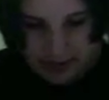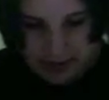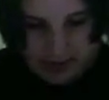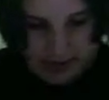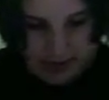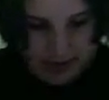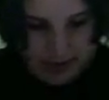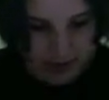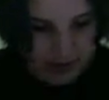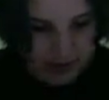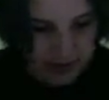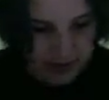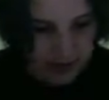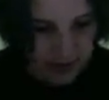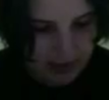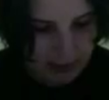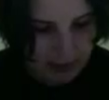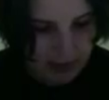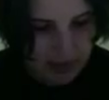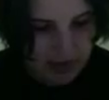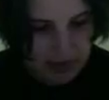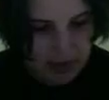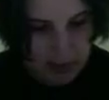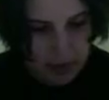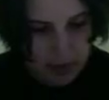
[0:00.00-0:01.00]
The
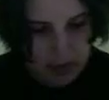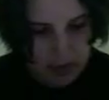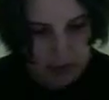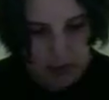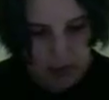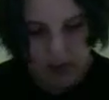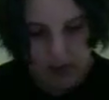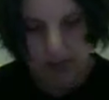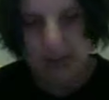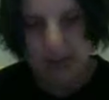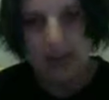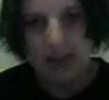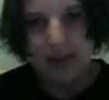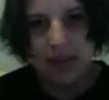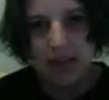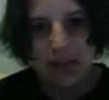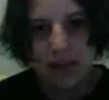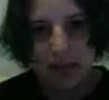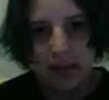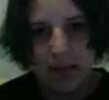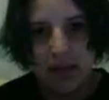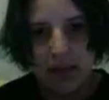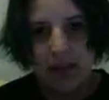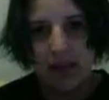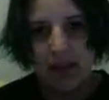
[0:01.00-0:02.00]
reason why I'm doing
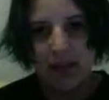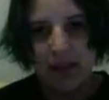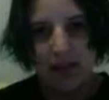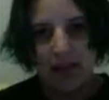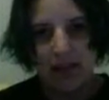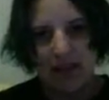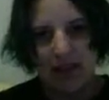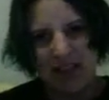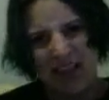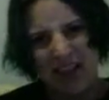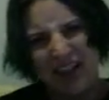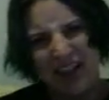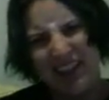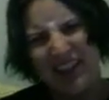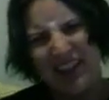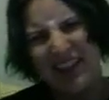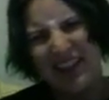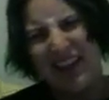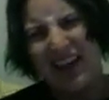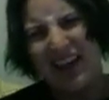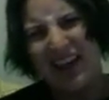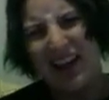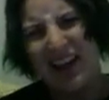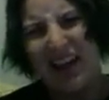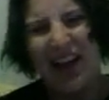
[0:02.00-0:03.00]
this is because
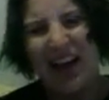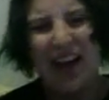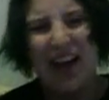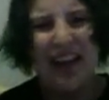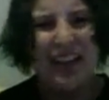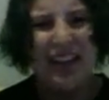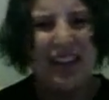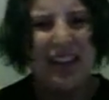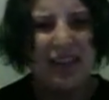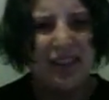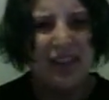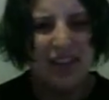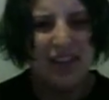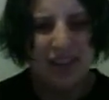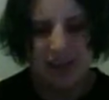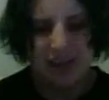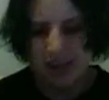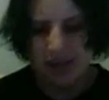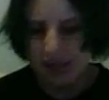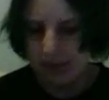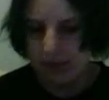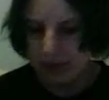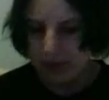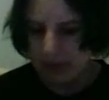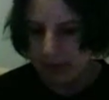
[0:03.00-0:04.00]
I've
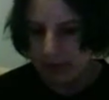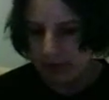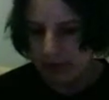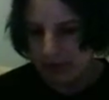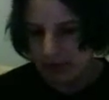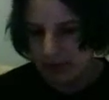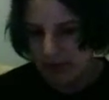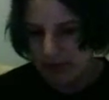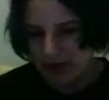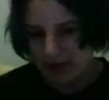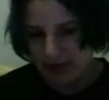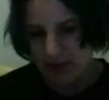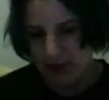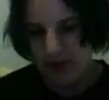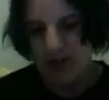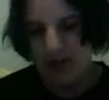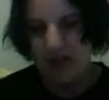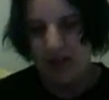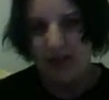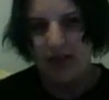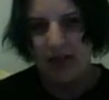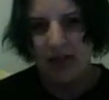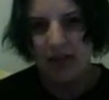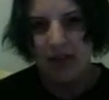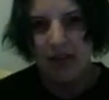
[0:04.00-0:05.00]
seen some people in my
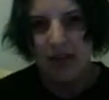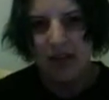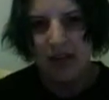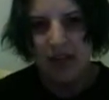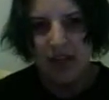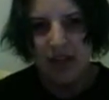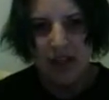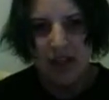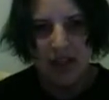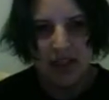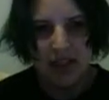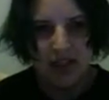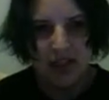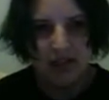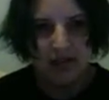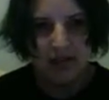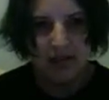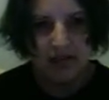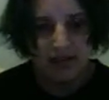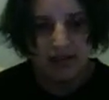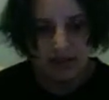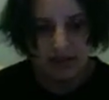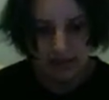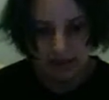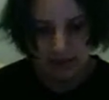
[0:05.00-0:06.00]
space
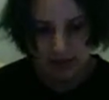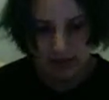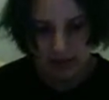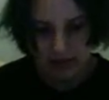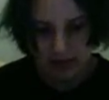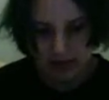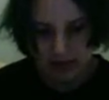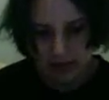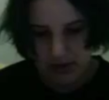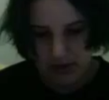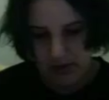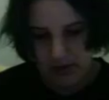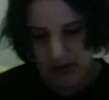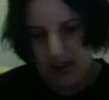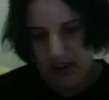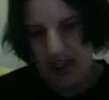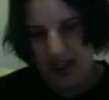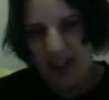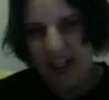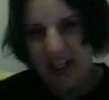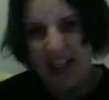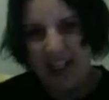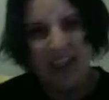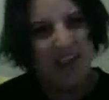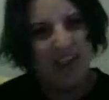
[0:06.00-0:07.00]
and
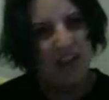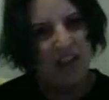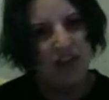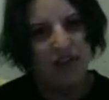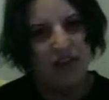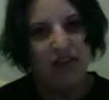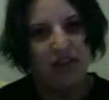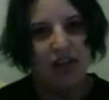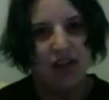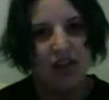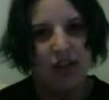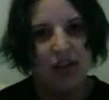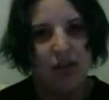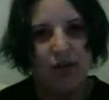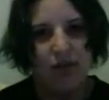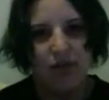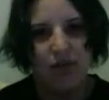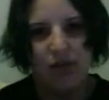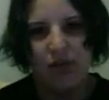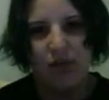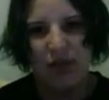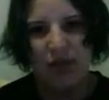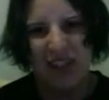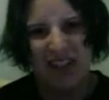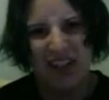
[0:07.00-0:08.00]
just
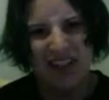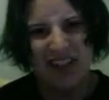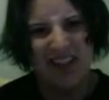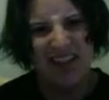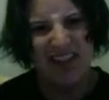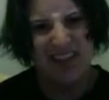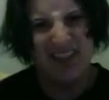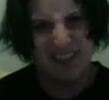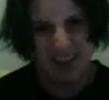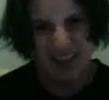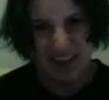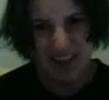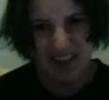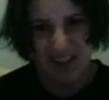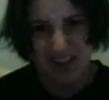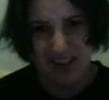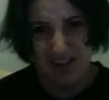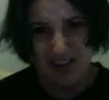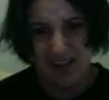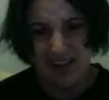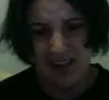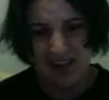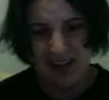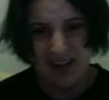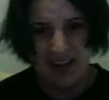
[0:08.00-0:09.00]
general wanting to
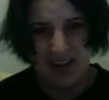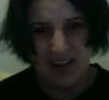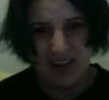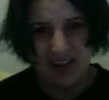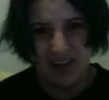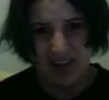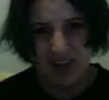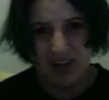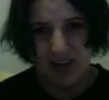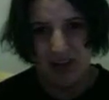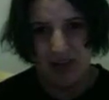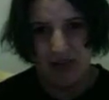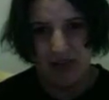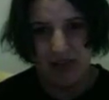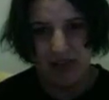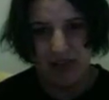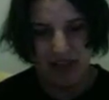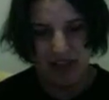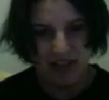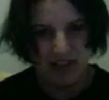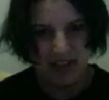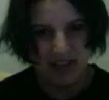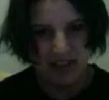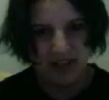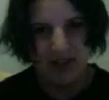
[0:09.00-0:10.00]
sell stuff
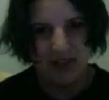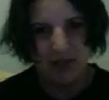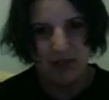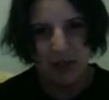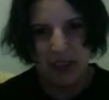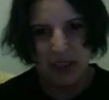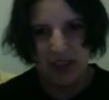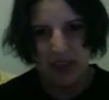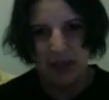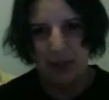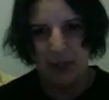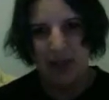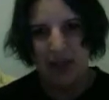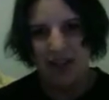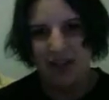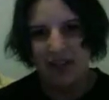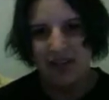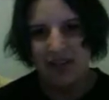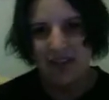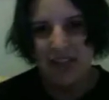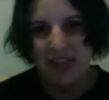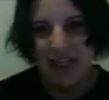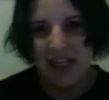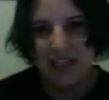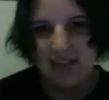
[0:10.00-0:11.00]
that doesn't really meet
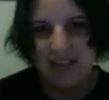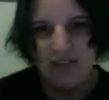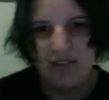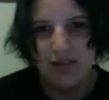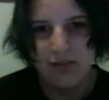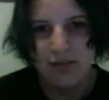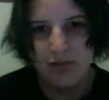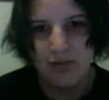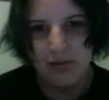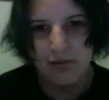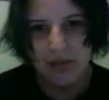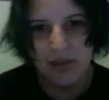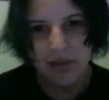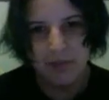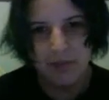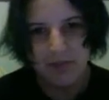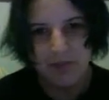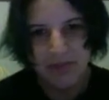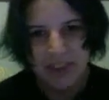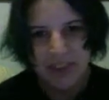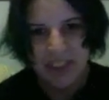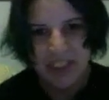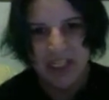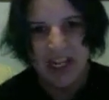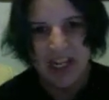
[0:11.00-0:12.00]
the standards of what
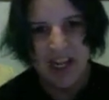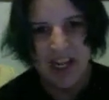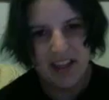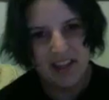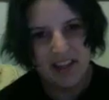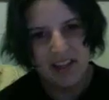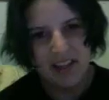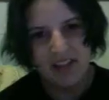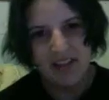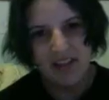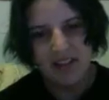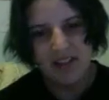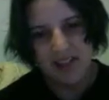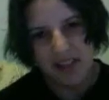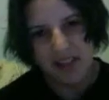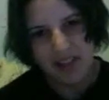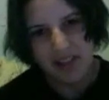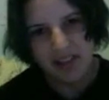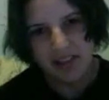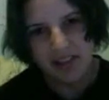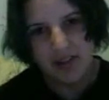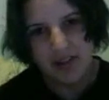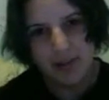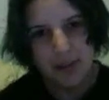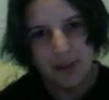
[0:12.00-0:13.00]
other
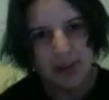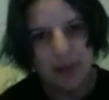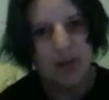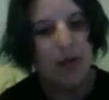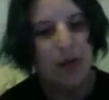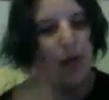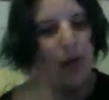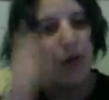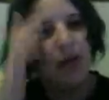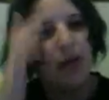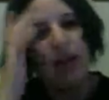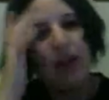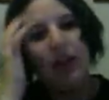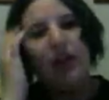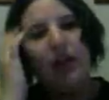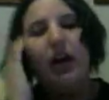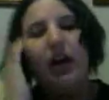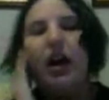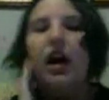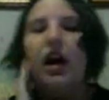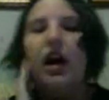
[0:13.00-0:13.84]
sellers would call